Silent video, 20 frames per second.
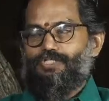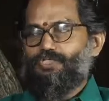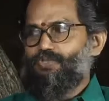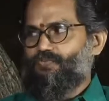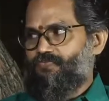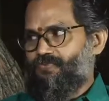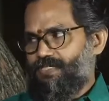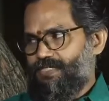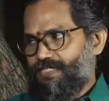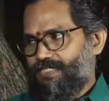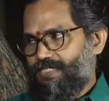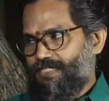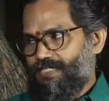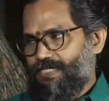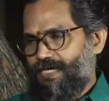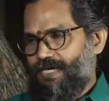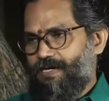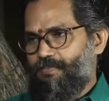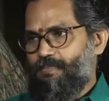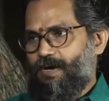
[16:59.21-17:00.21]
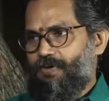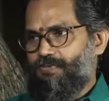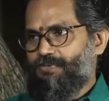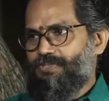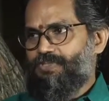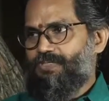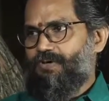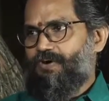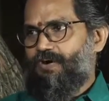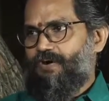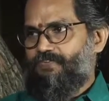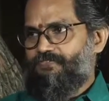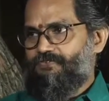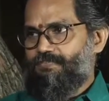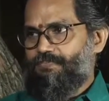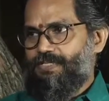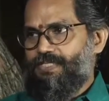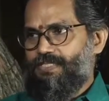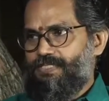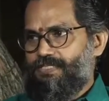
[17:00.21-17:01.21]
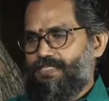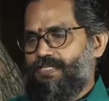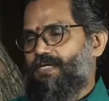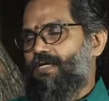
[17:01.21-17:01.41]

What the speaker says: to worry about the offspring.